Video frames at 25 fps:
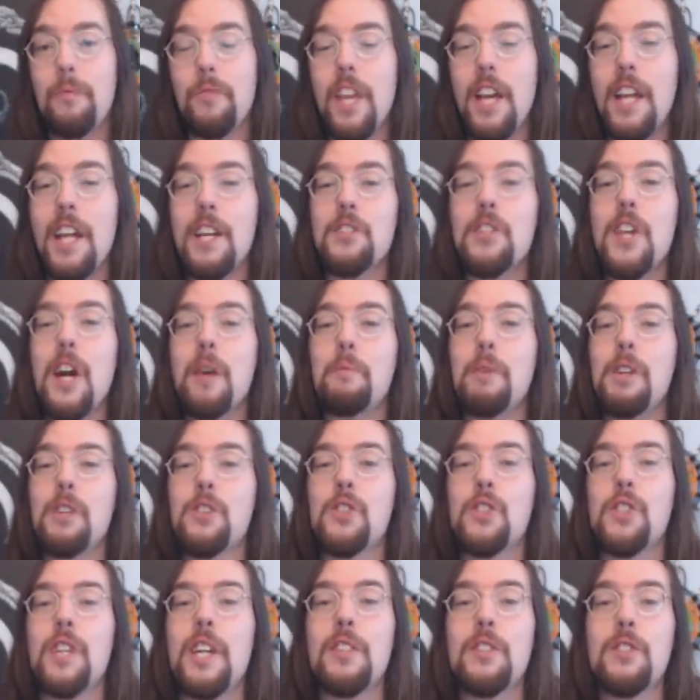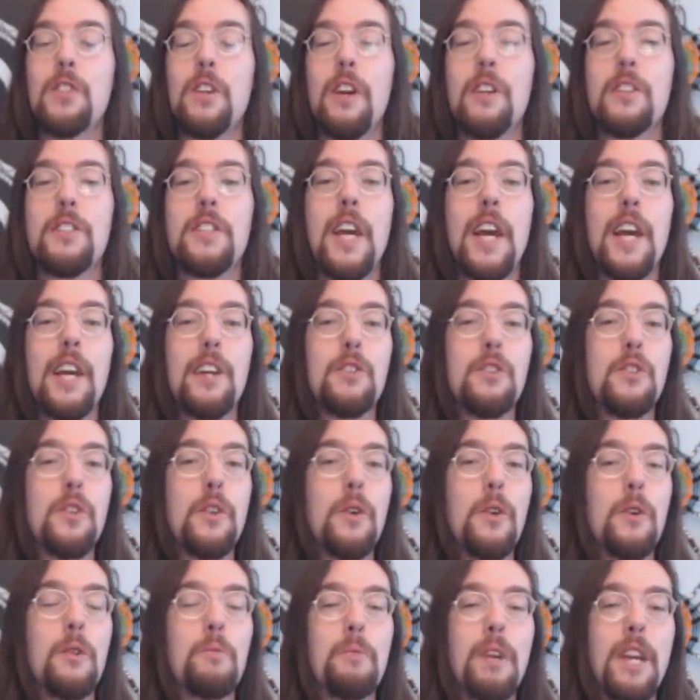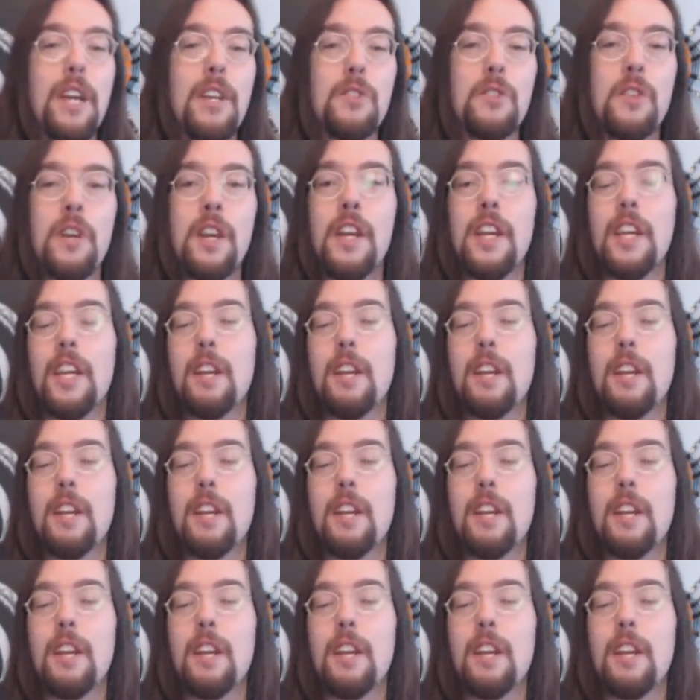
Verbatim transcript: Yeah, that's how much sense our tax code makes.